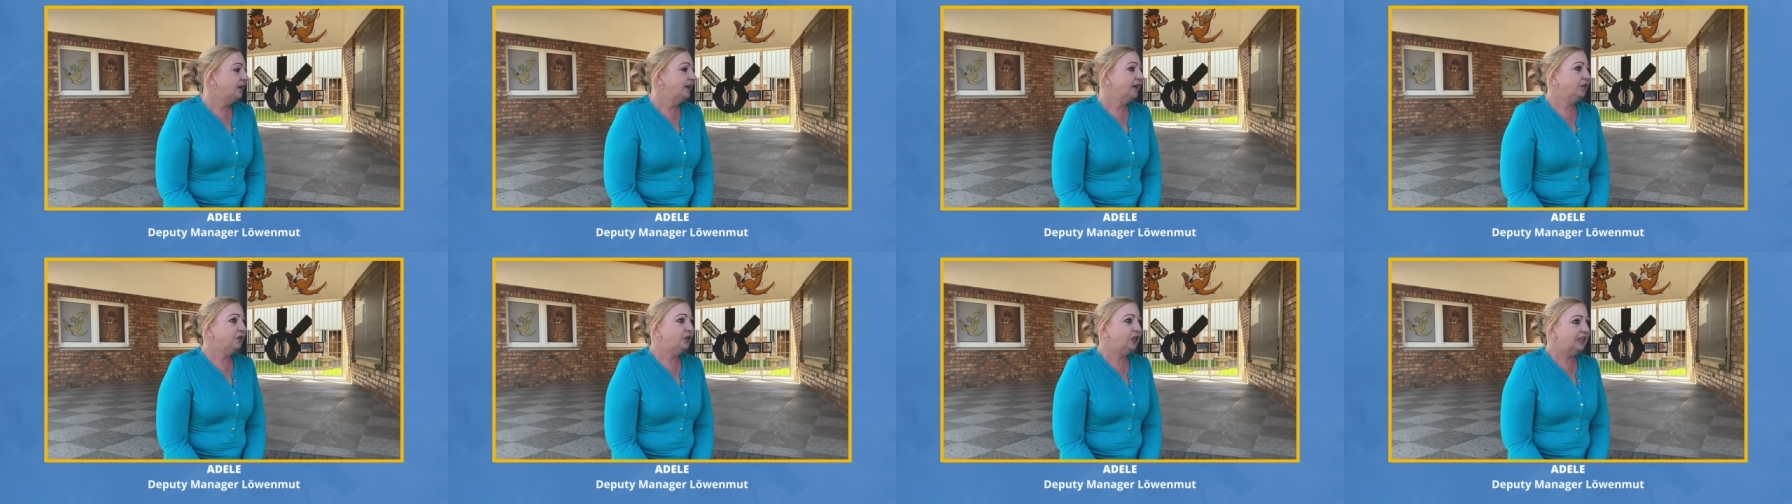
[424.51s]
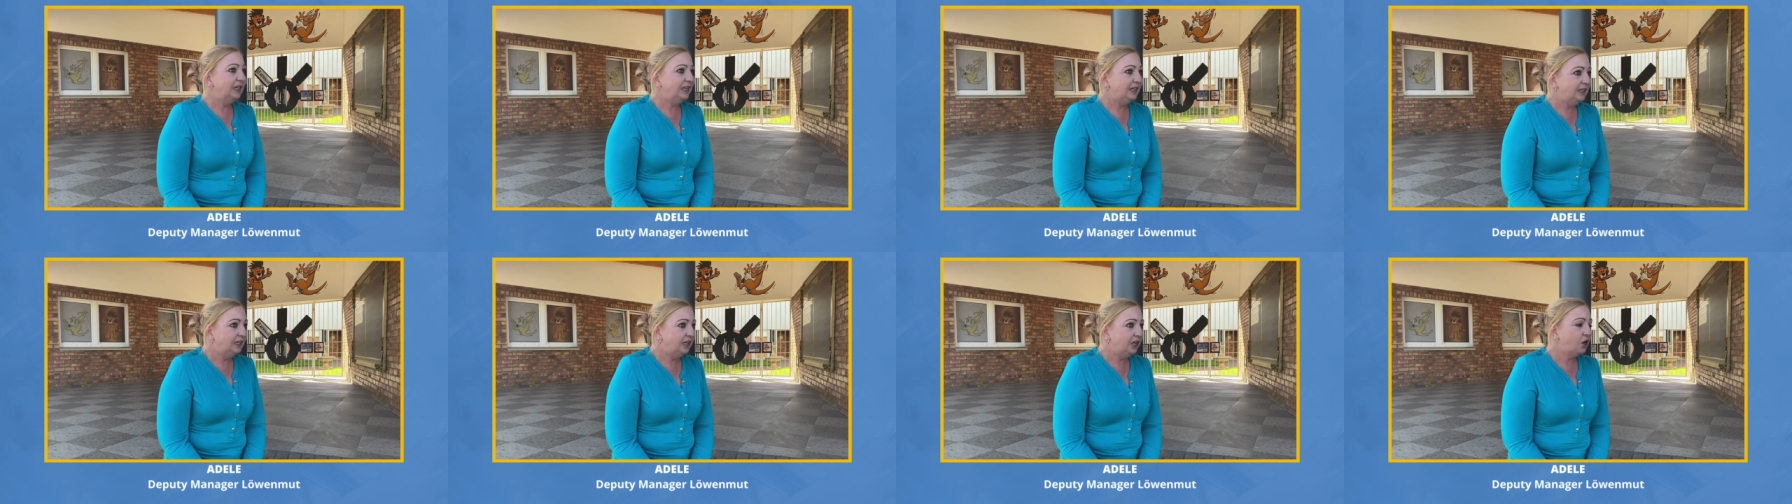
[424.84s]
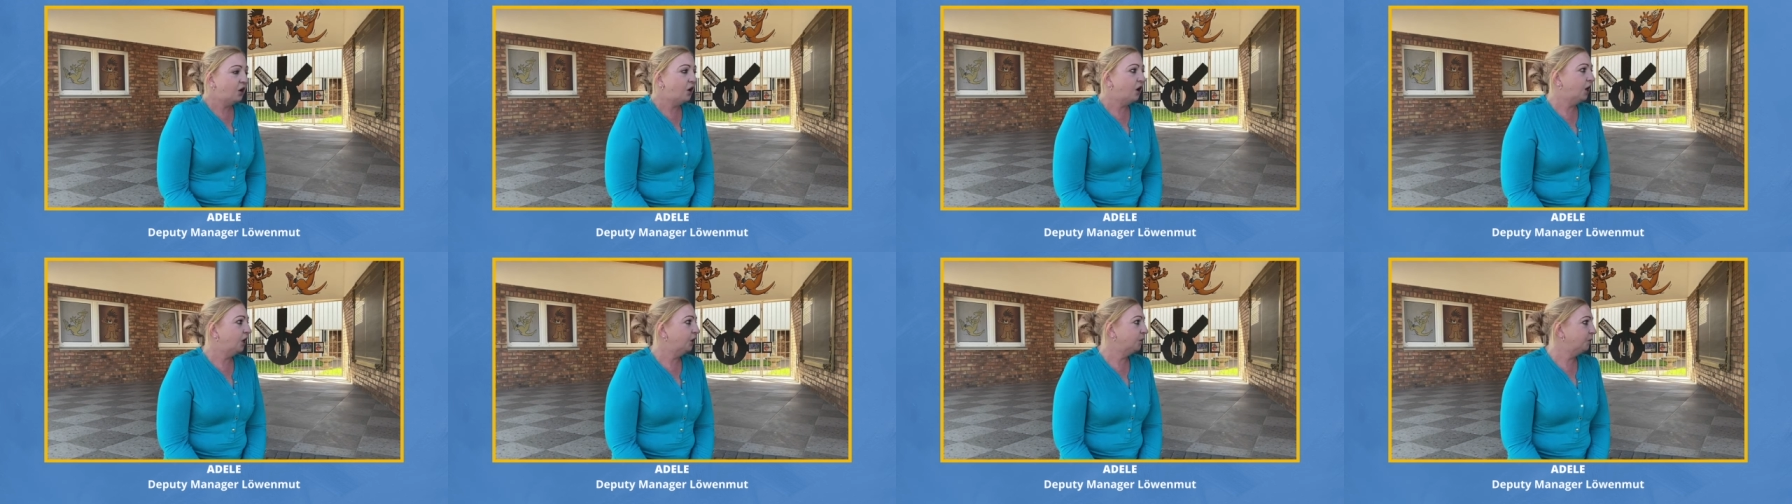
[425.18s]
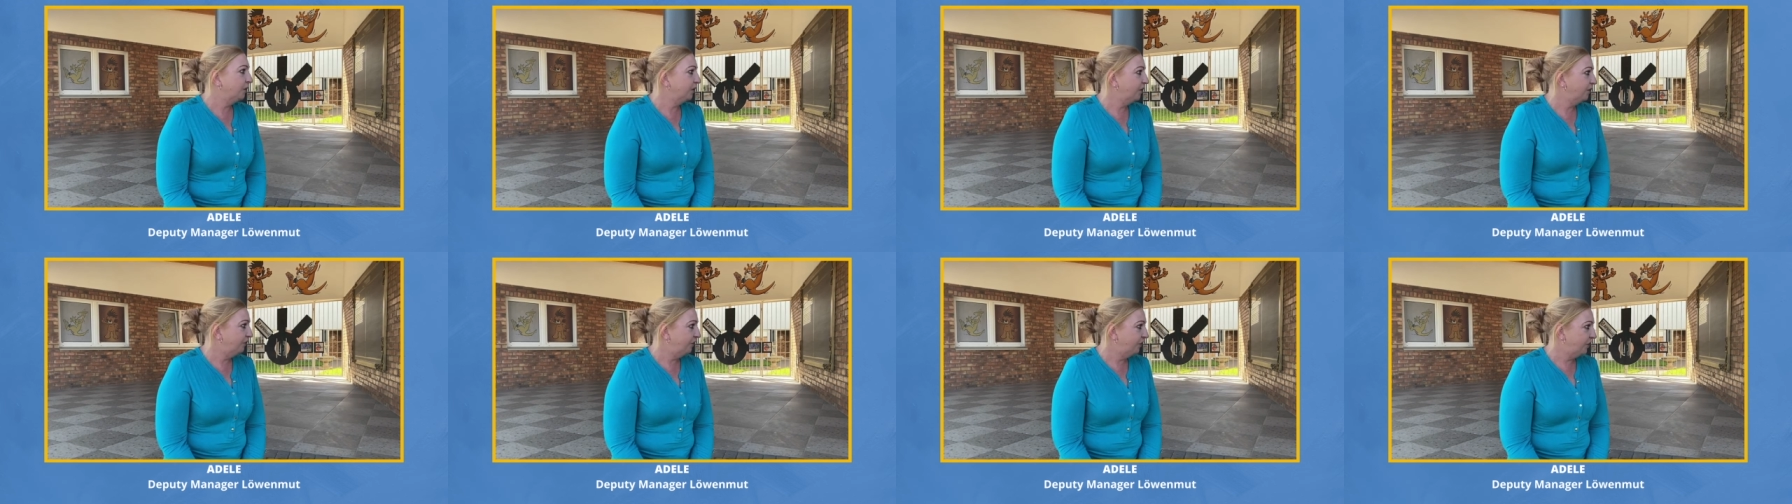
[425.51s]
get the clinic card
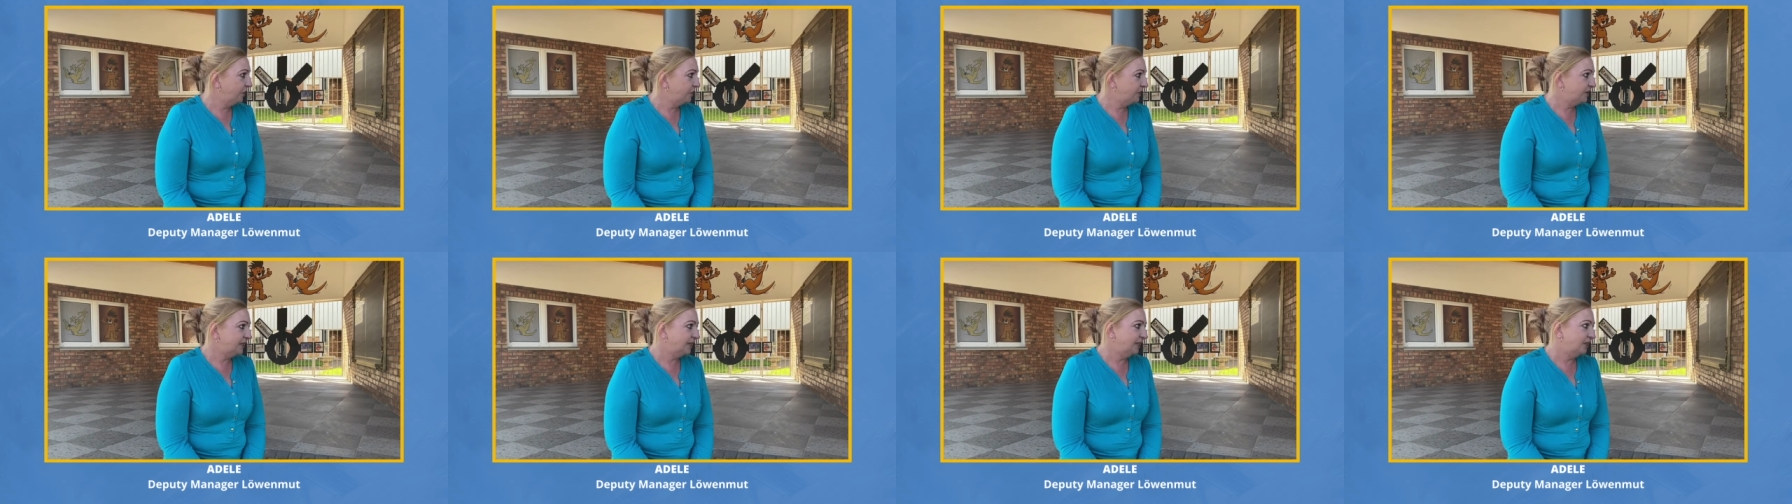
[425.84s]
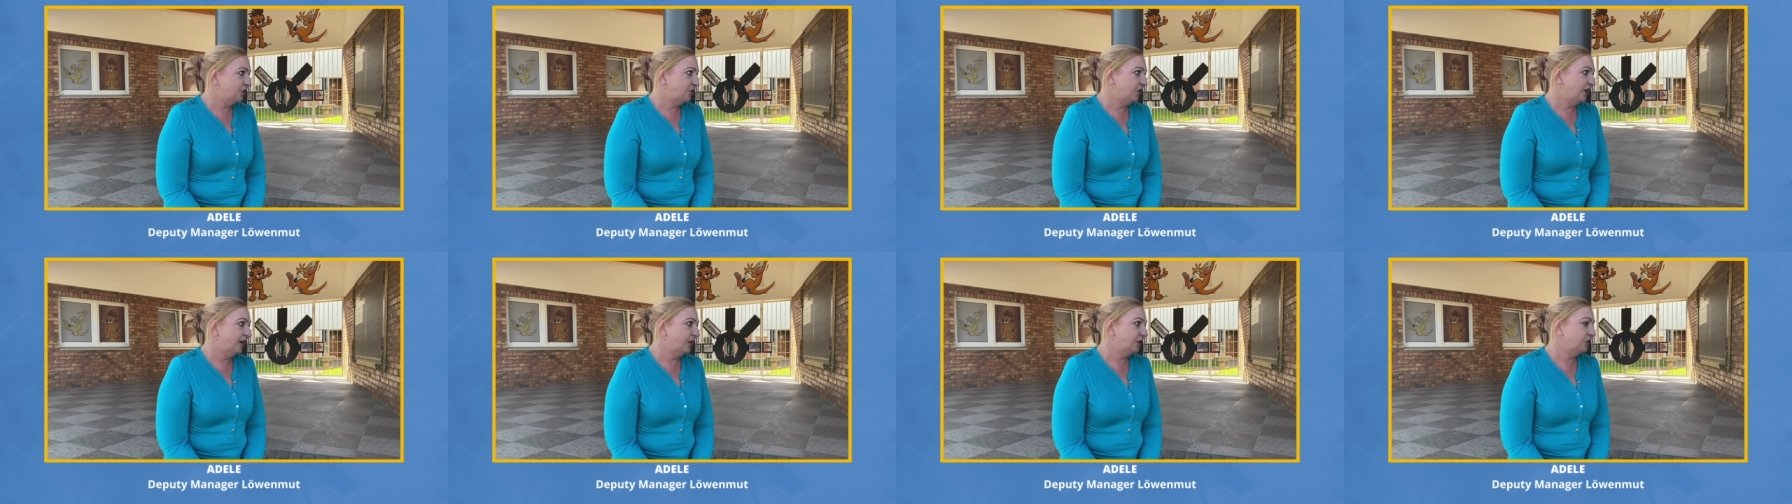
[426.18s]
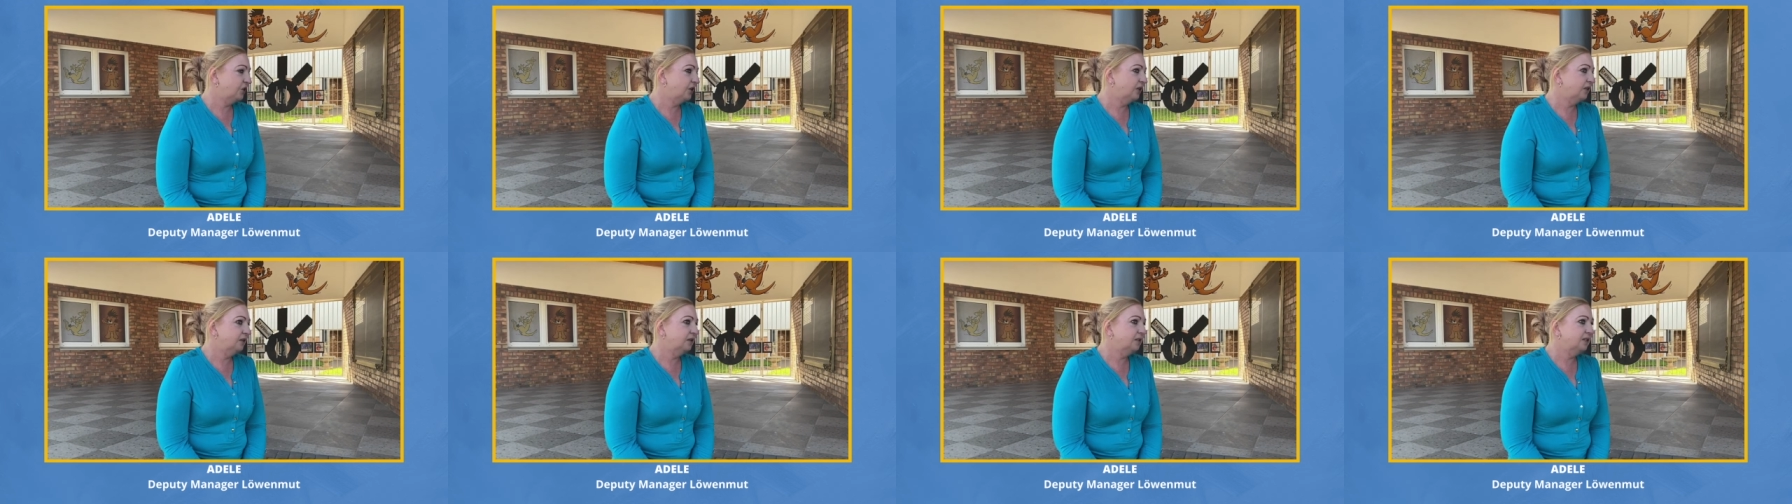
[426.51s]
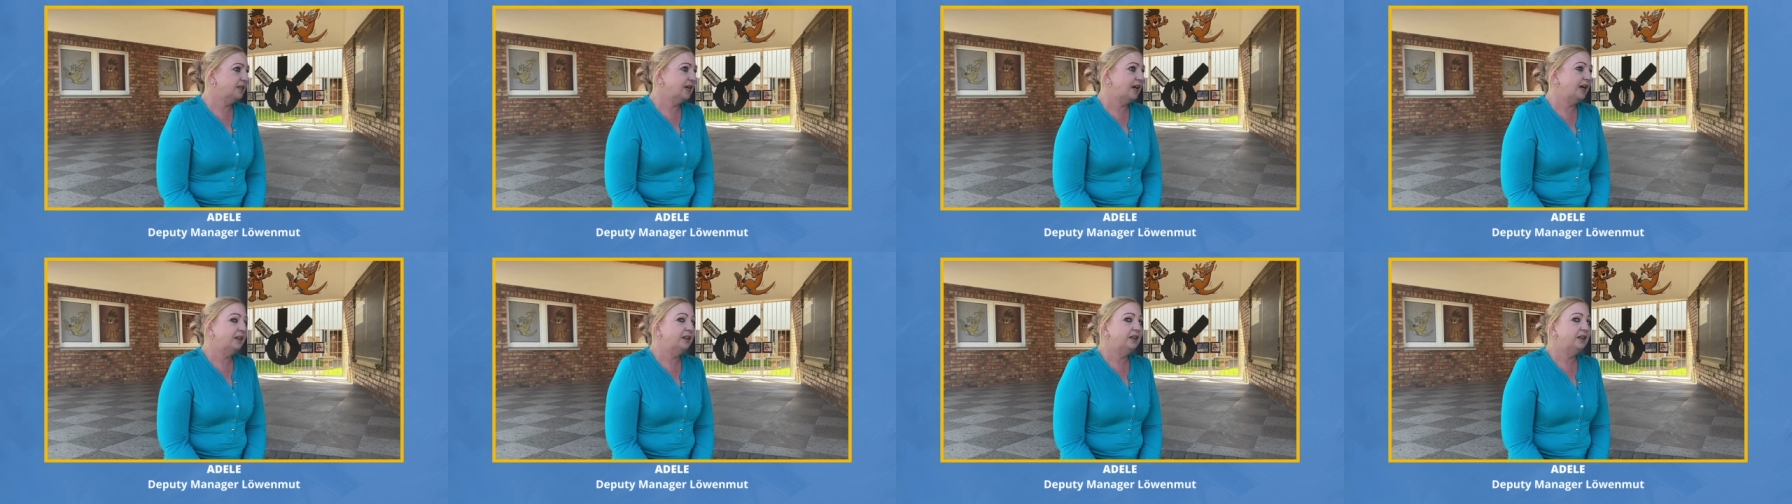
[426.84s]
with the first injections,